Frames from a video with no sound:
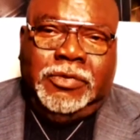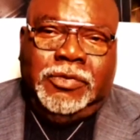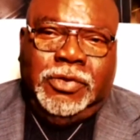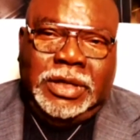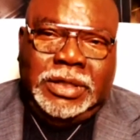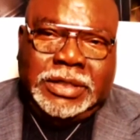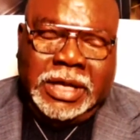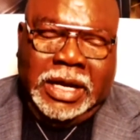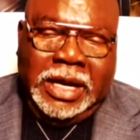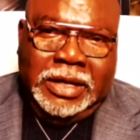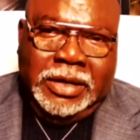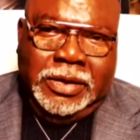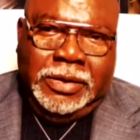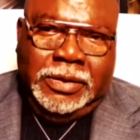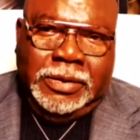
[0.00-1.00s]

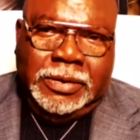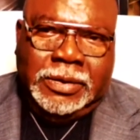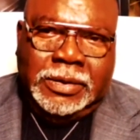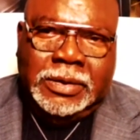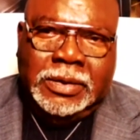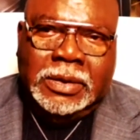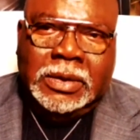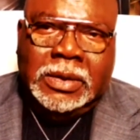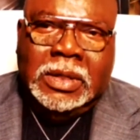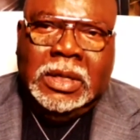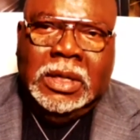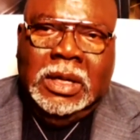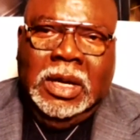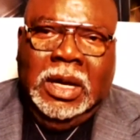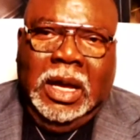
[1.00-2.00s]
retire,
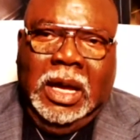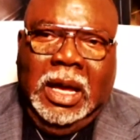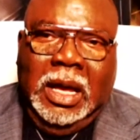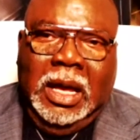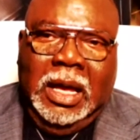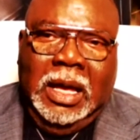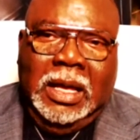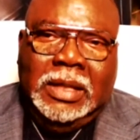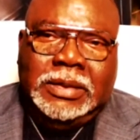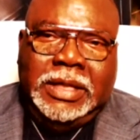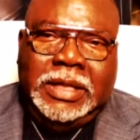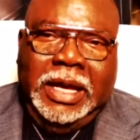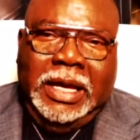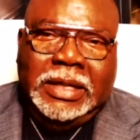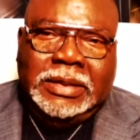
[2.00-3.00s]

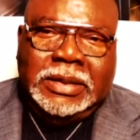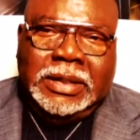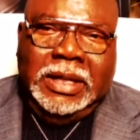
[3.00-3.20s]
that